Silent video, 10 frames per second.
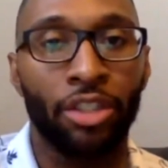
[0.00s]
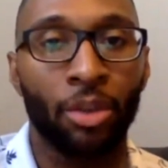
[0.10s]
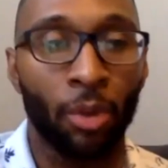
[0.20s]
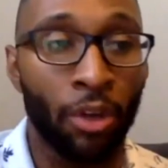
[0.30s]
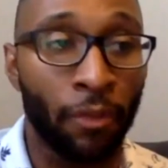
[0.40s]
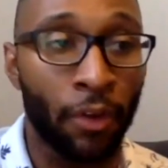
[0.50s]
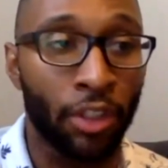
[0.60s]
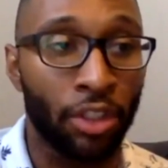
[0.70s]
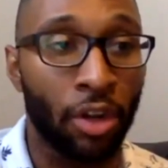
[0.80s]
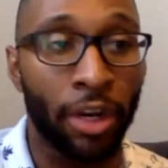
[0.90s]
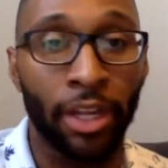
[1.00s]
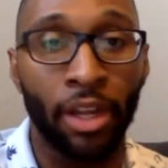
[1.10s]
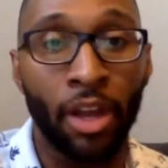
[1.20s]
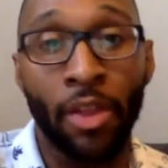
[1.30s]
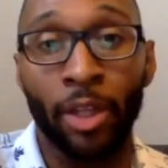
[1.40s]
So when you first started,
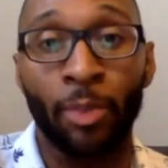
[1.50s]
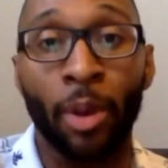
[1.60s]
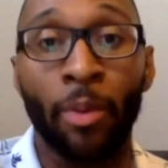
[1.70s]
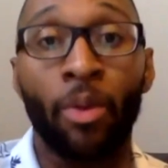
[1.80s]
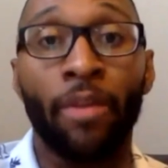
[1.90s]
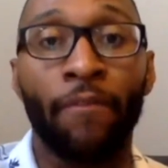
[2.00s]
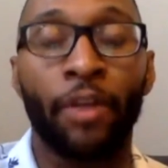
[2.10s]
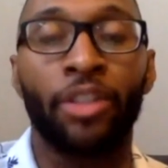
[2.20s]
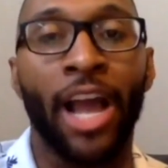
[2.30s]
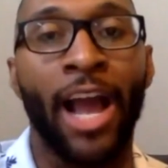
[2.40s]
that was probably one of the first